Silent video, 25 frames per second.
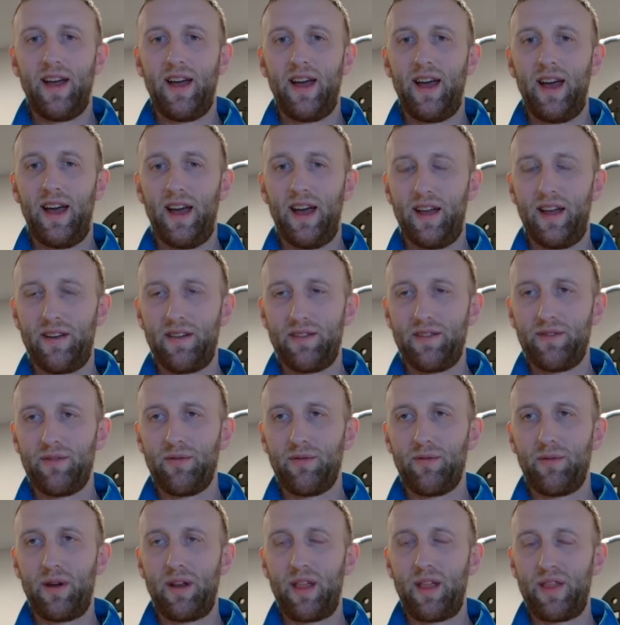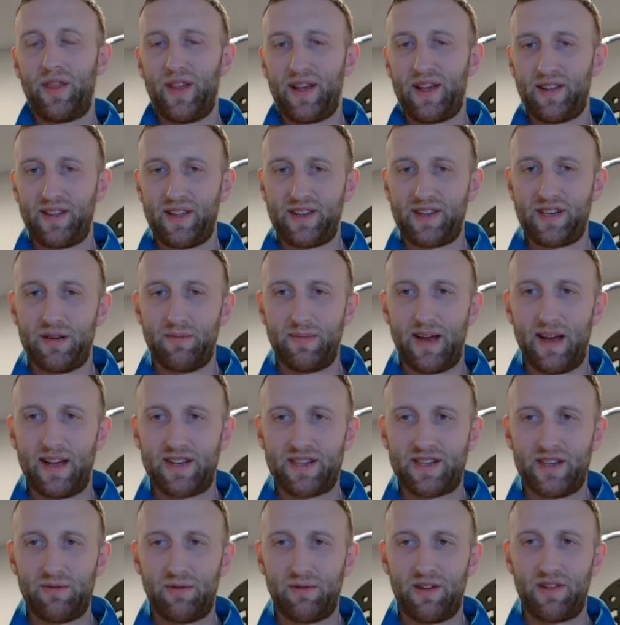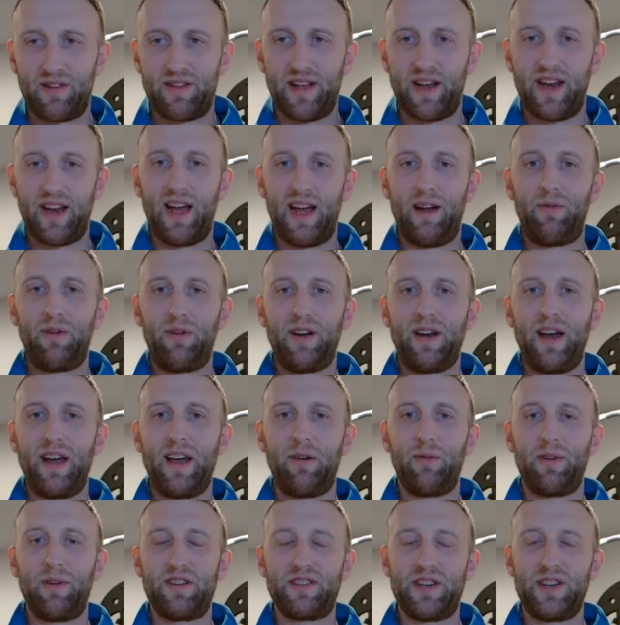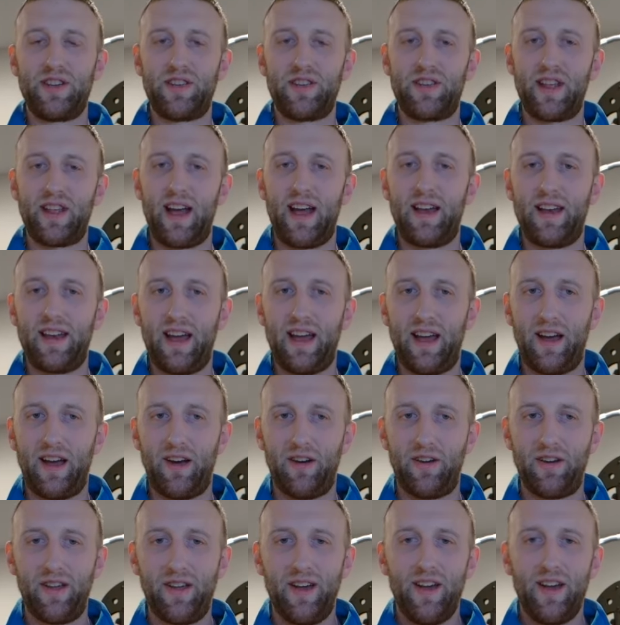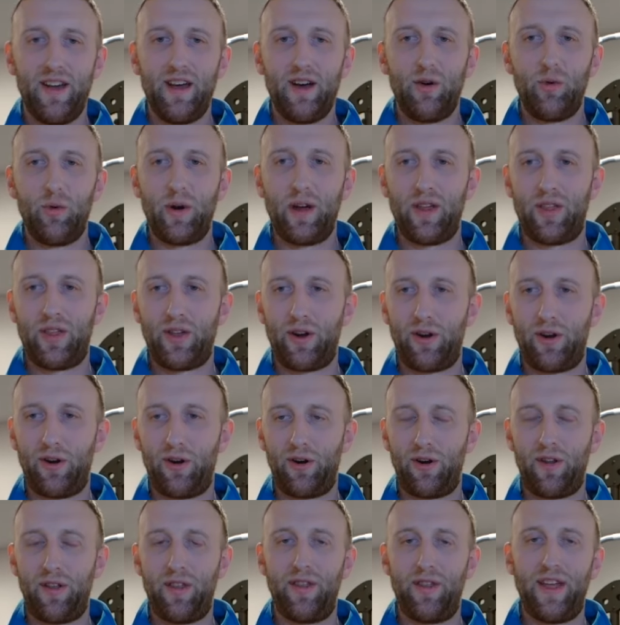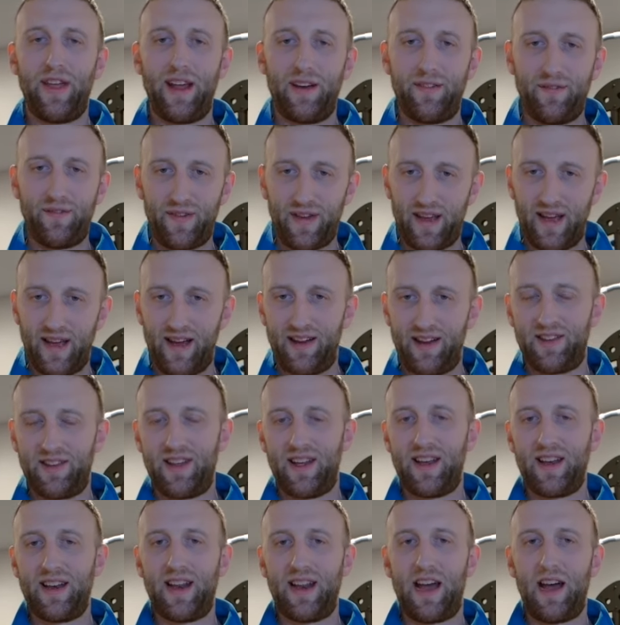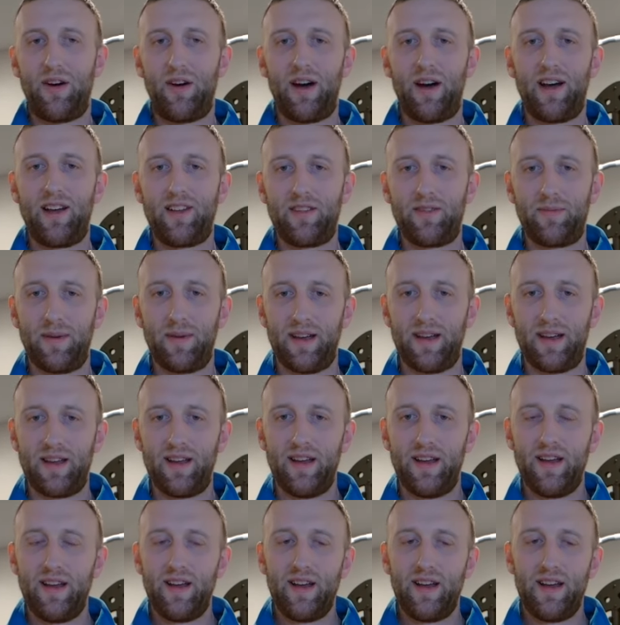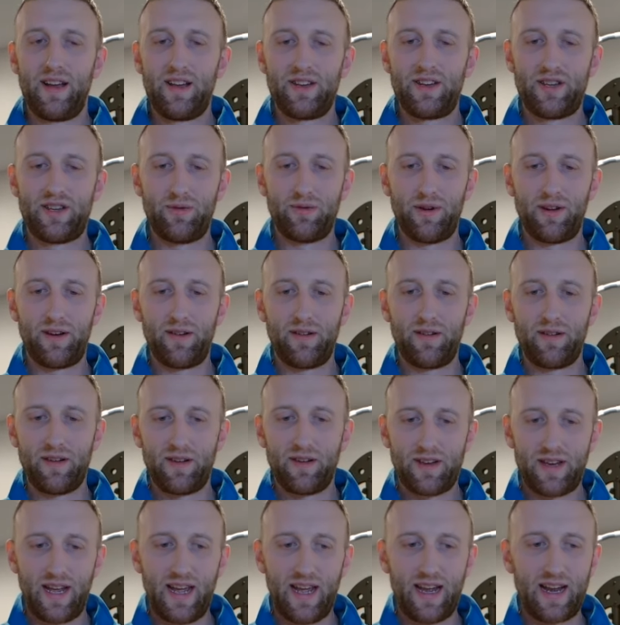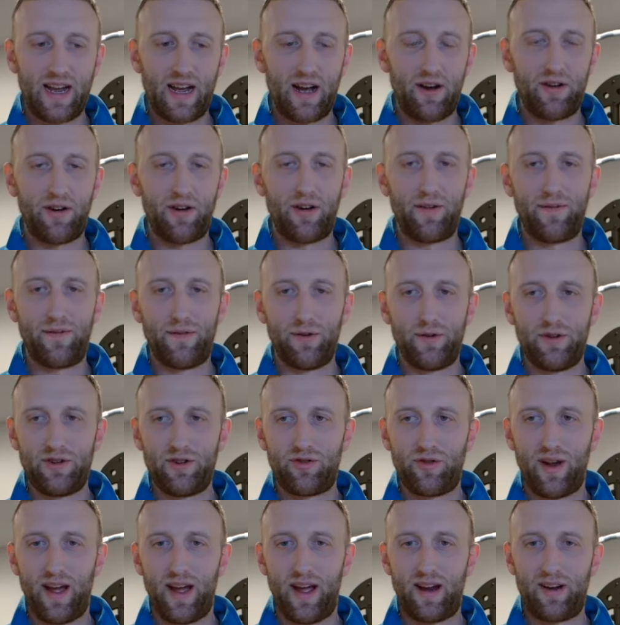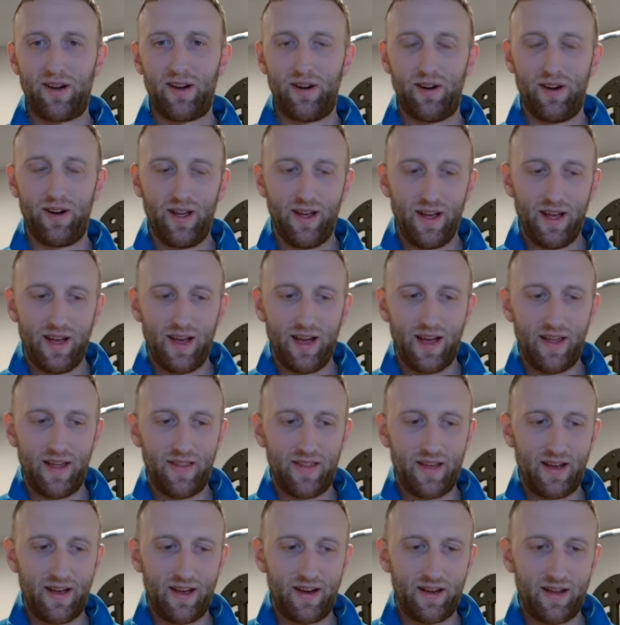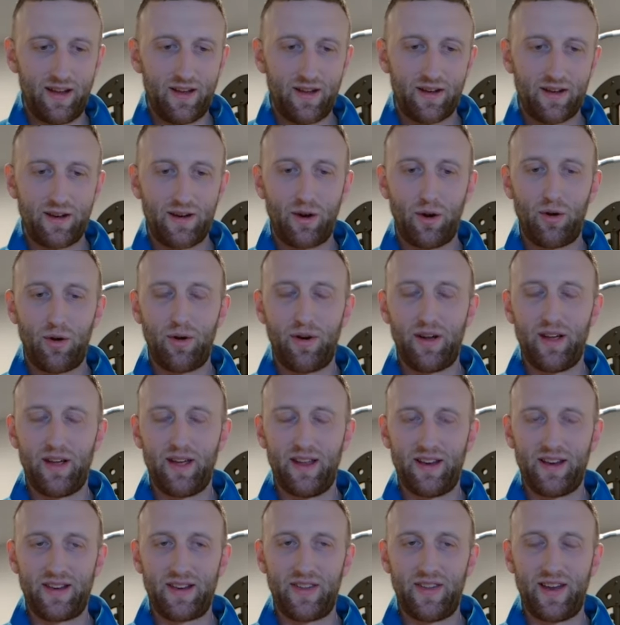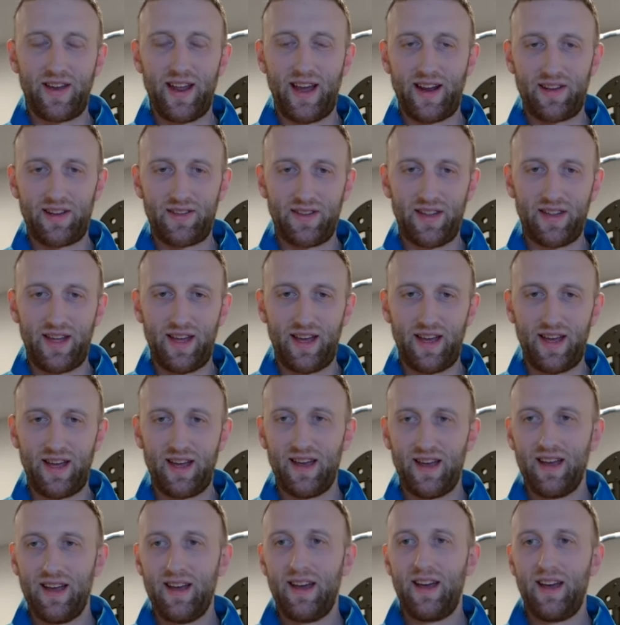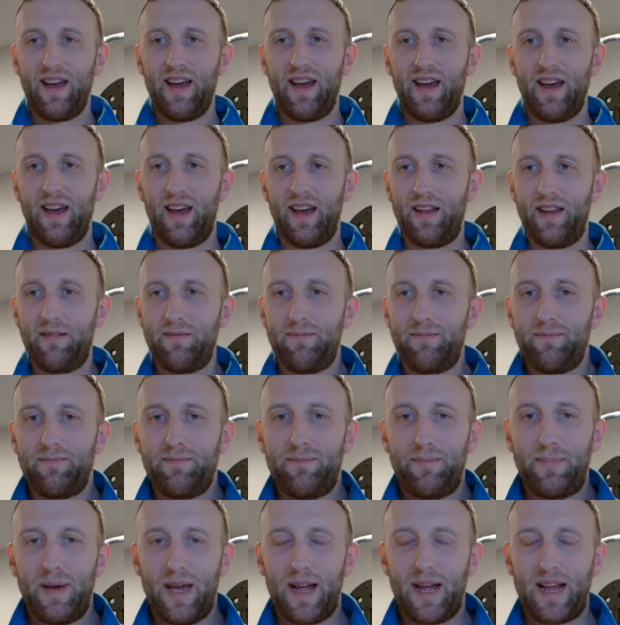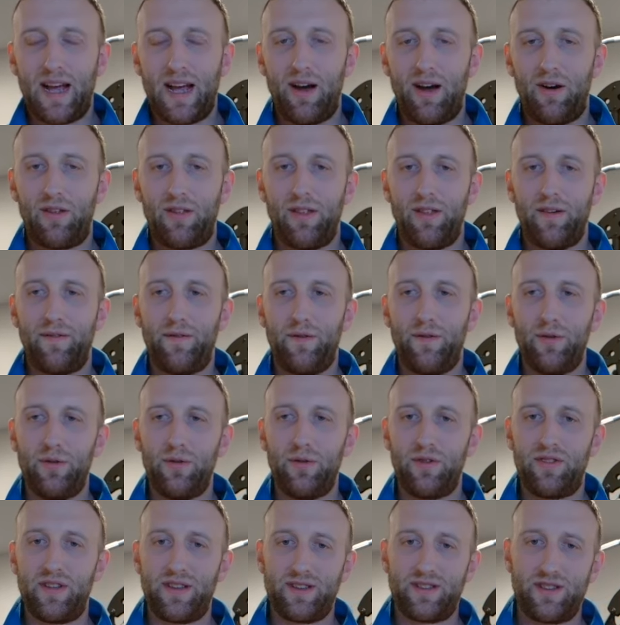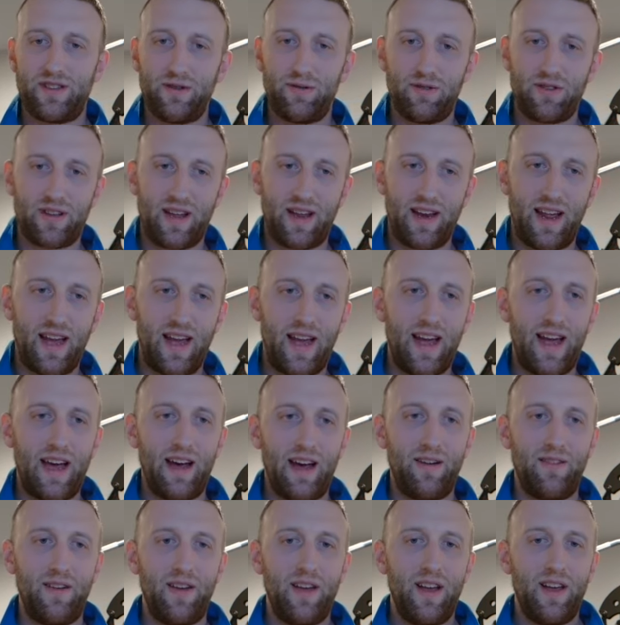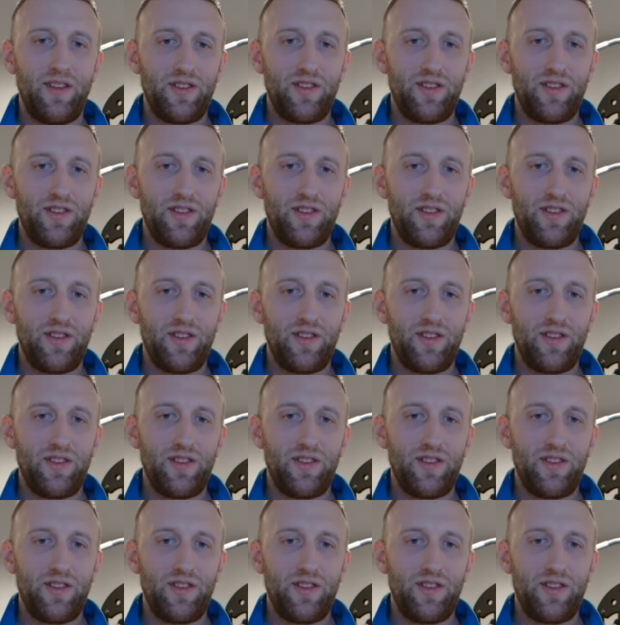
And one of the things that she mentioned was that every night when she sat down with her then fiance, now husband, she would take out her food tracker and then go into the next day and pick out the foods that she was going to have.